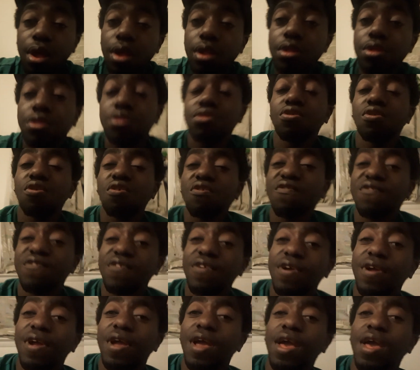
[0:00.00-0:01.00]
The
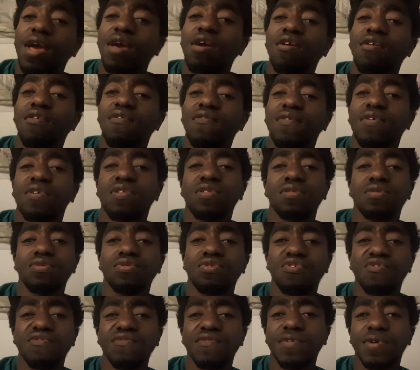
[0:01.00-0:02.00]
software
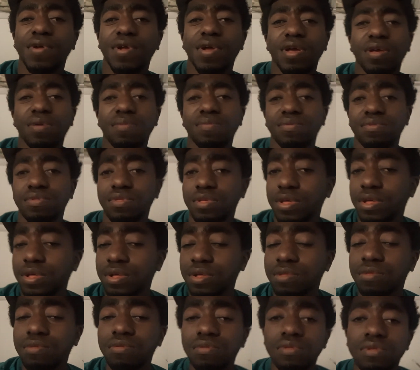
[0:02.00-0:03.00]
I have
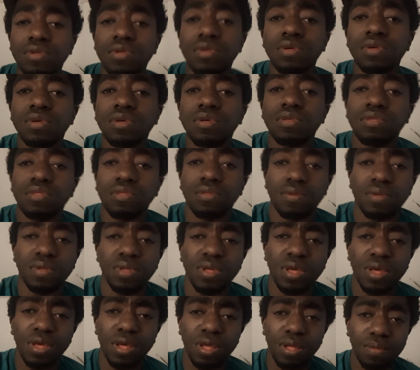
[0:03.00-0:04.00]
sucks. So
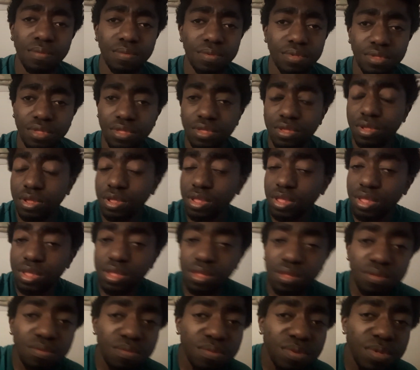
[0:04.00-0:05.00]
yeah, I'm just chilling,